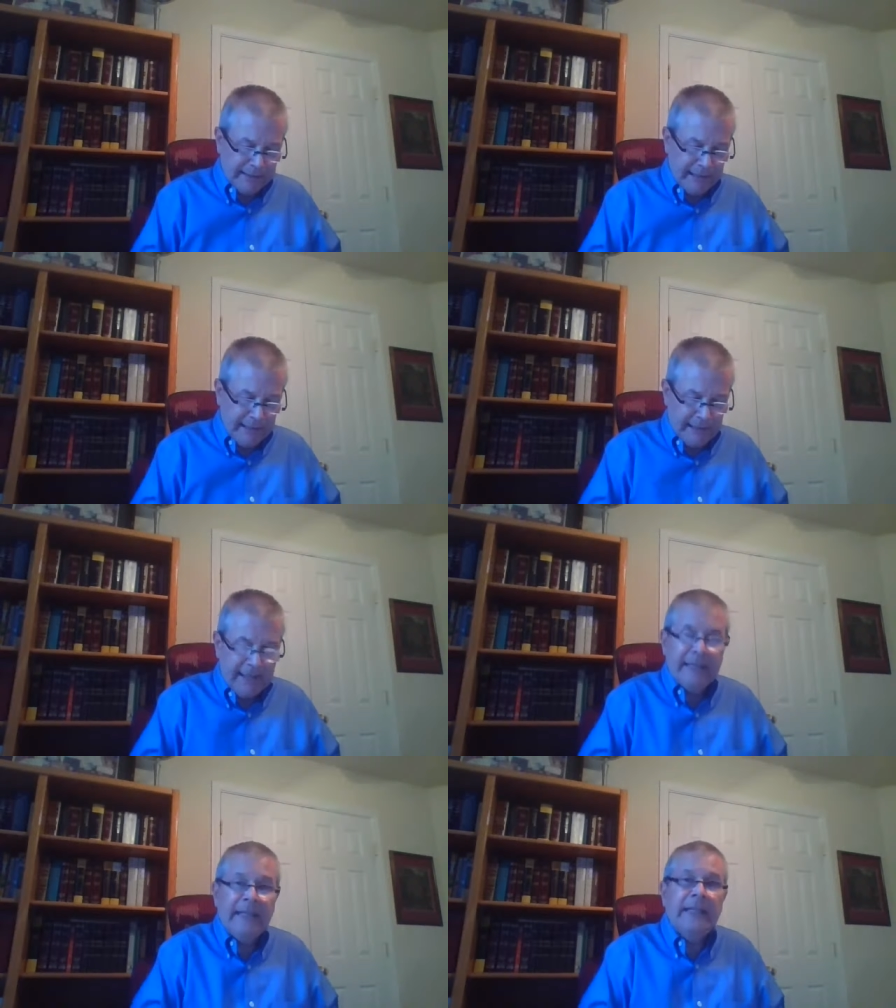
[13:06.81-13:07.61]

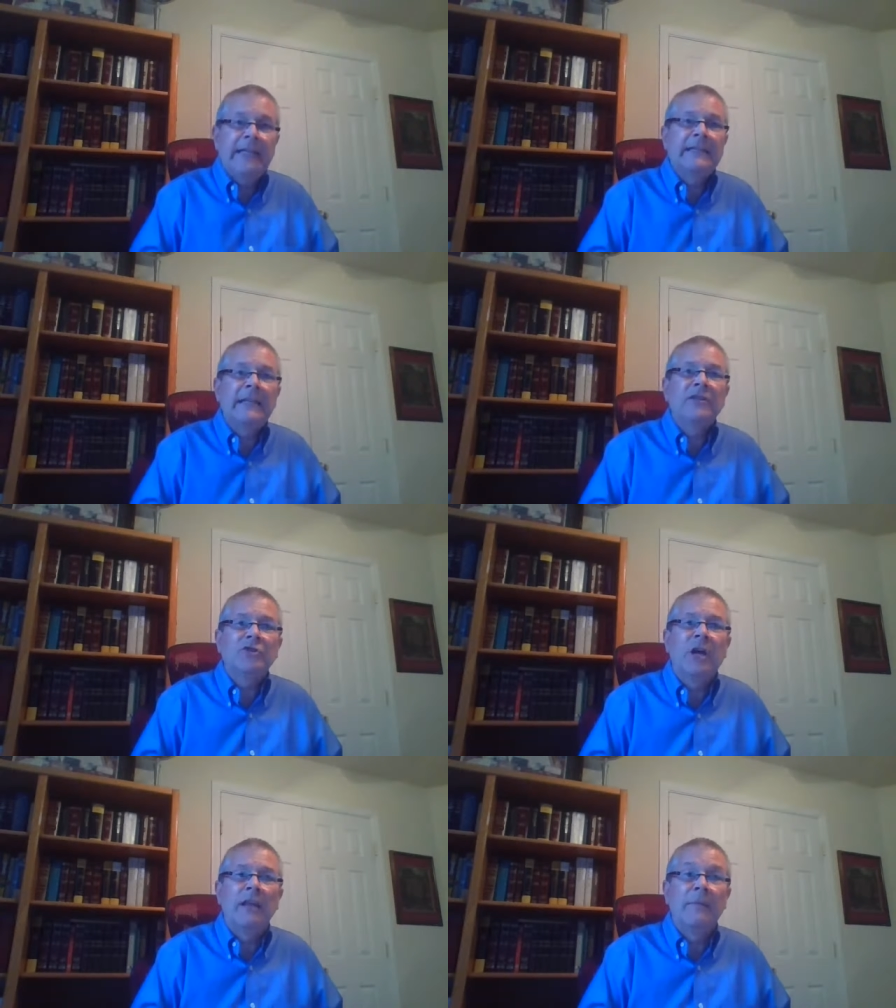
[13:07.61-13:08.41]
And he thinks
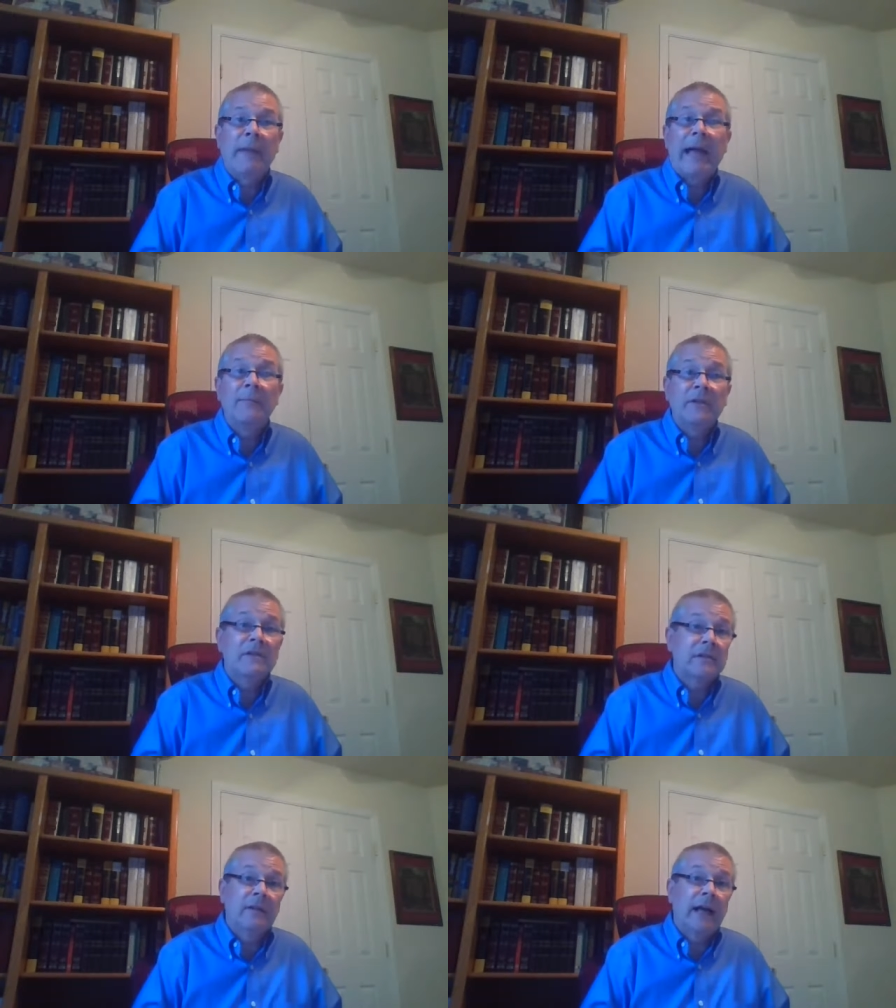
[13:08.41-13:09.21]
John the
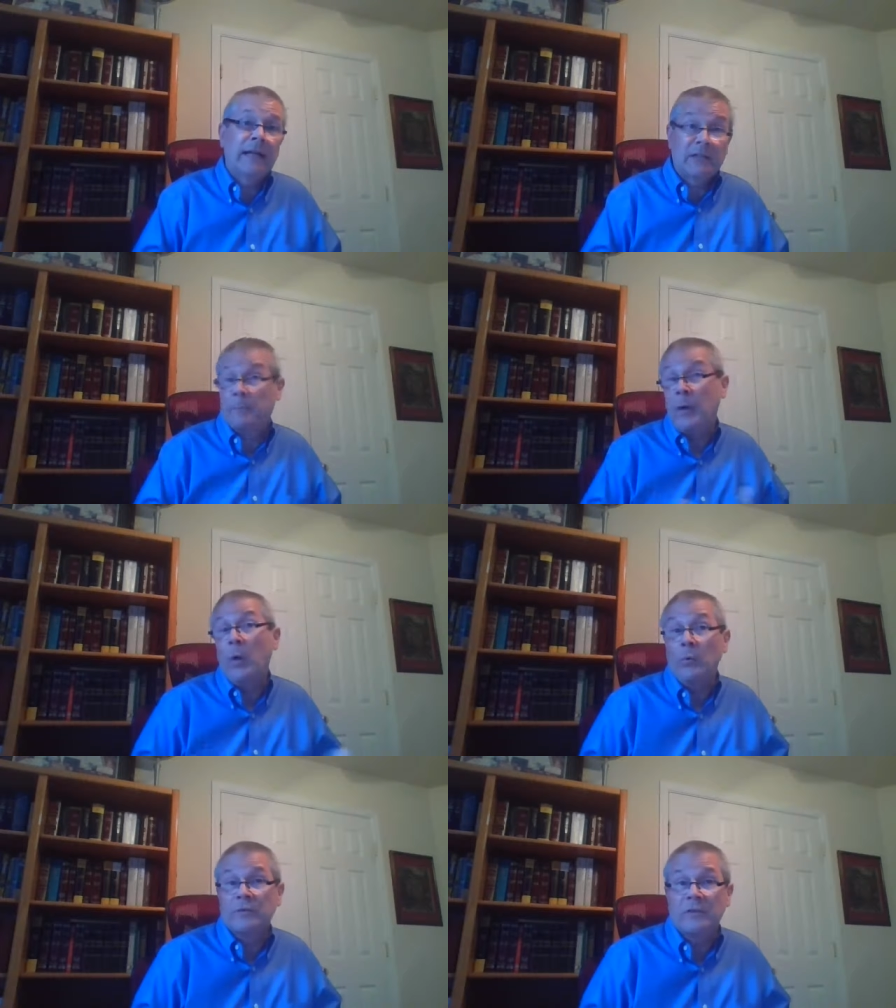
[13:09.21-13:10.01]
Baptist, I
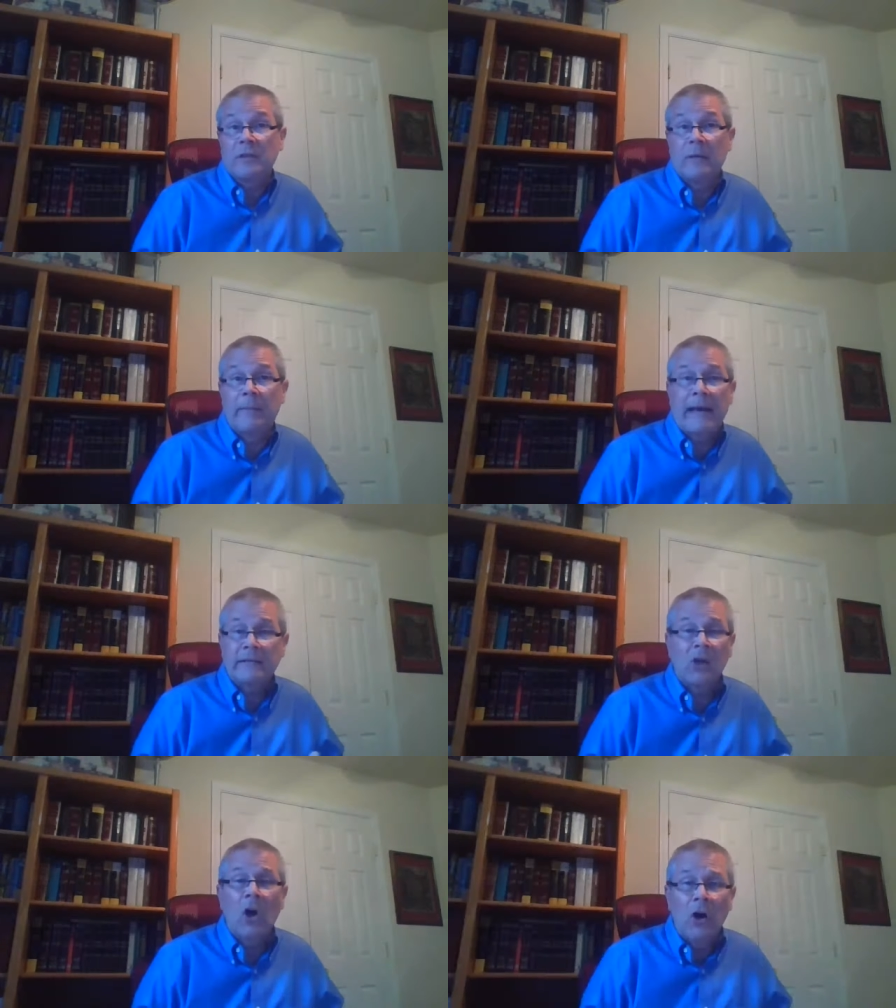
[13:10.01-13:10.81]
suppose, has come back
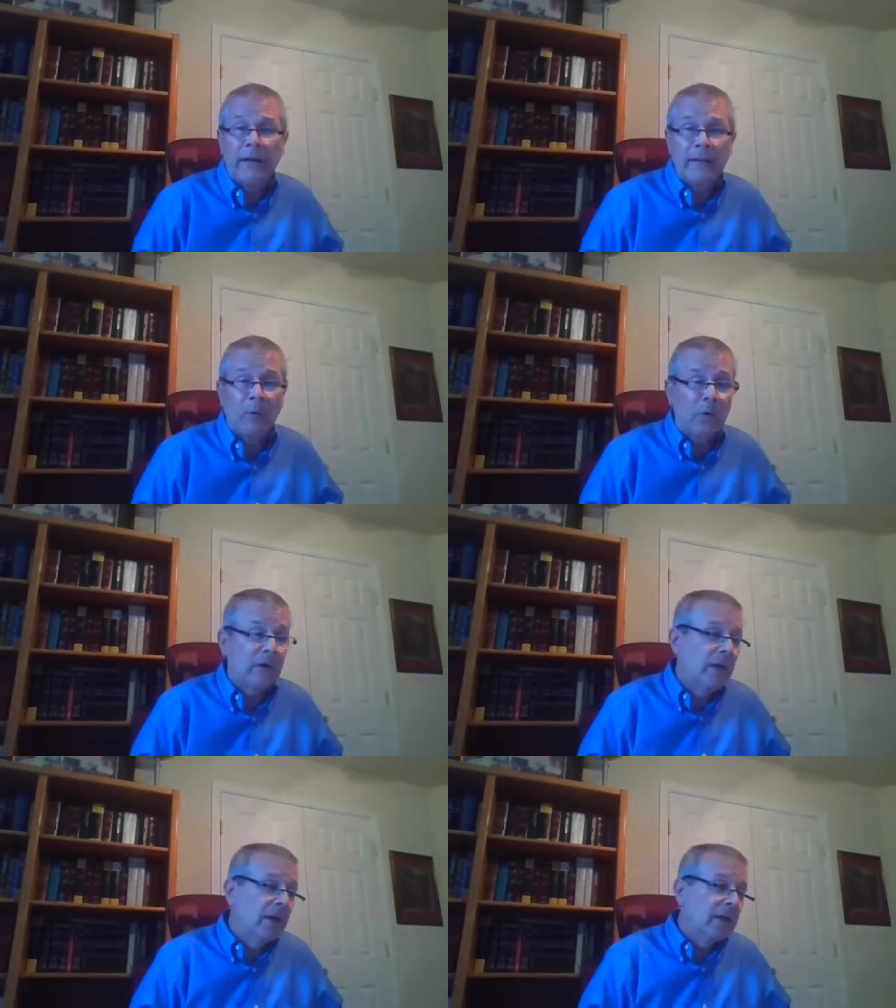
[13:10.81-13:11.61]
to haunt him
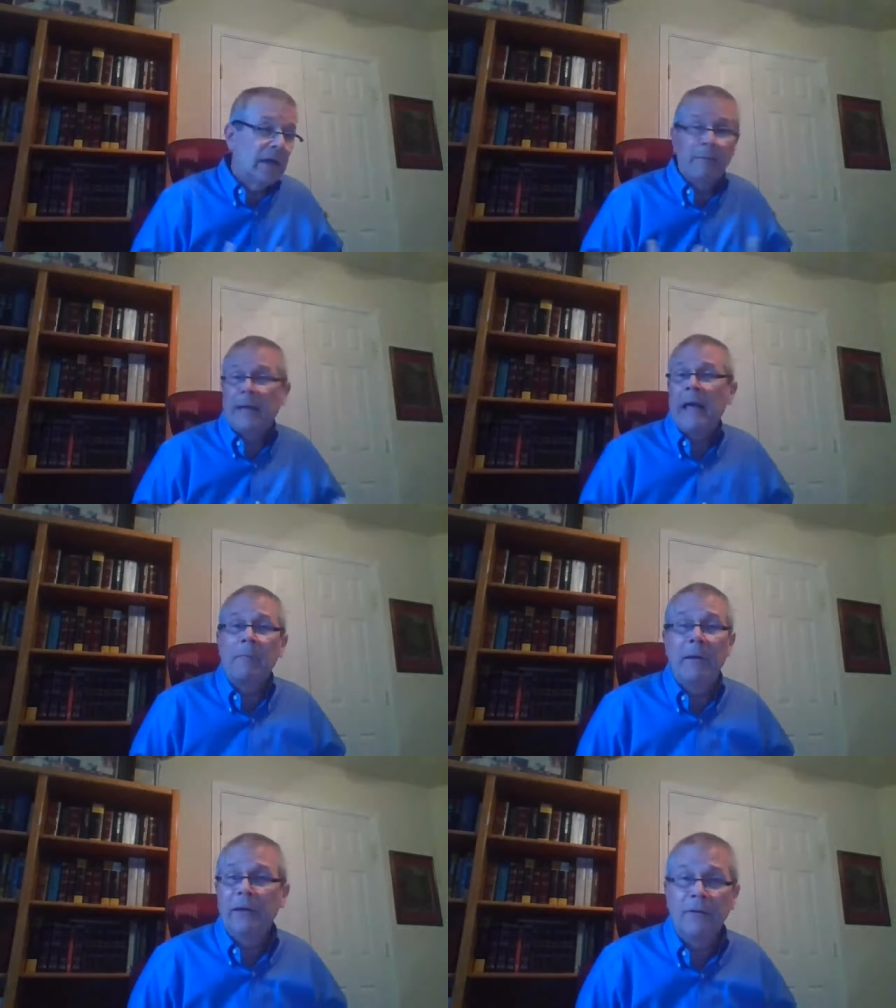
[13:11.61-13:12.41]
or come
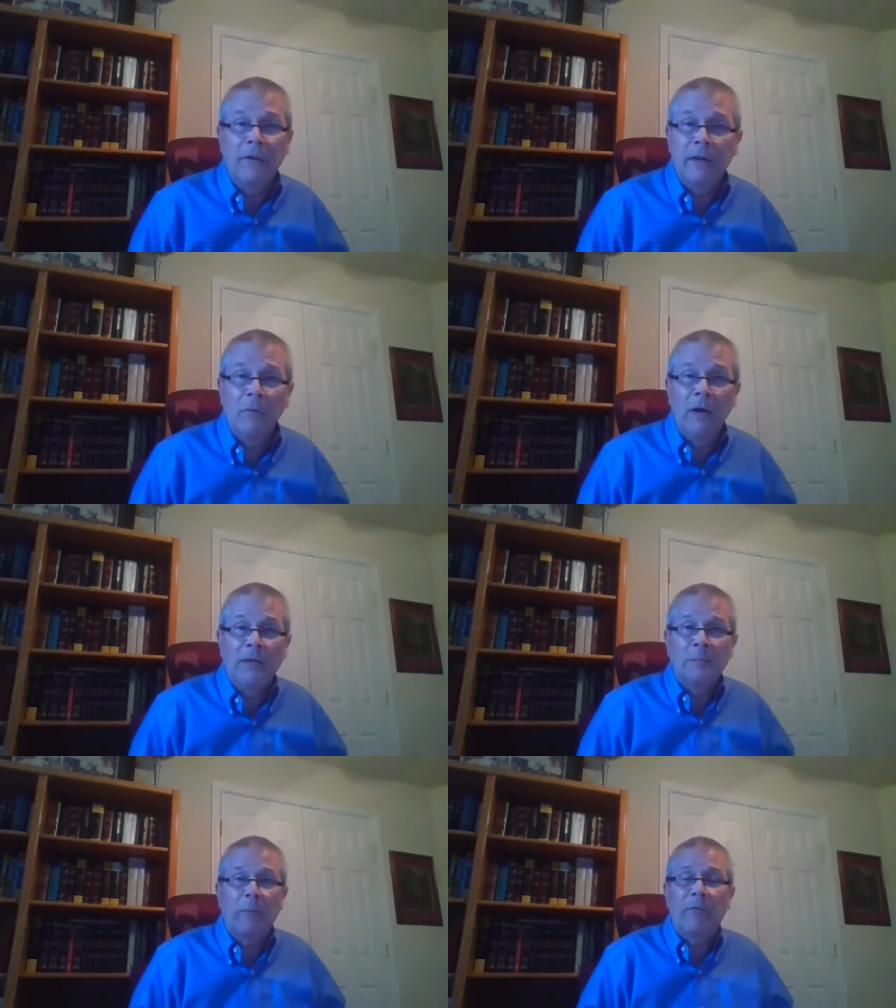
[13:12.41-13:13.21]
back bigger than he
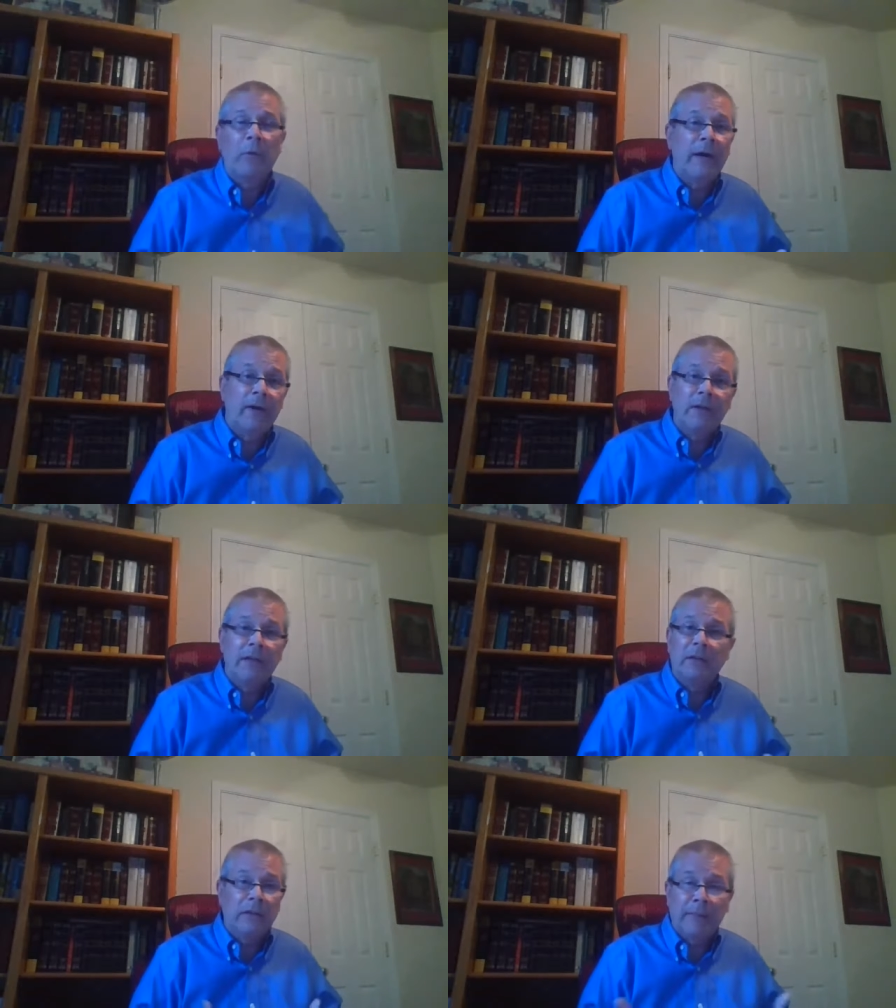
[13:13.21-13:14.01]
was before Herod
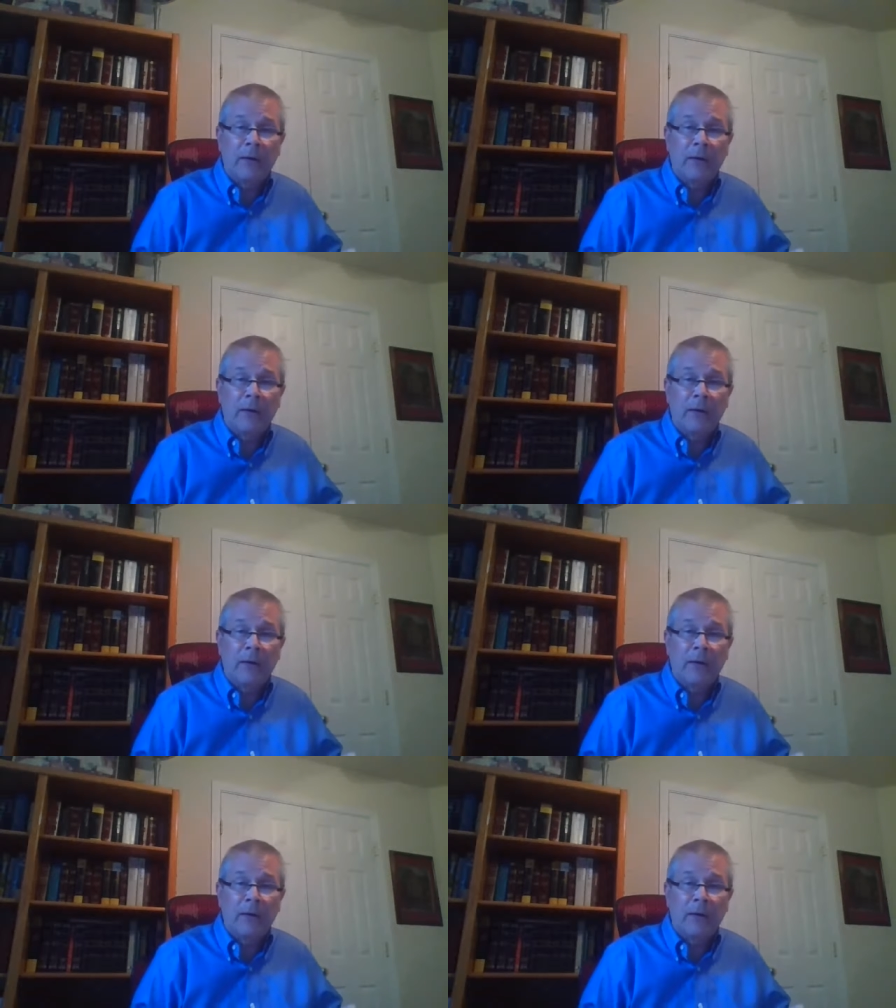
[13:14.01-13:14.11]
killed him.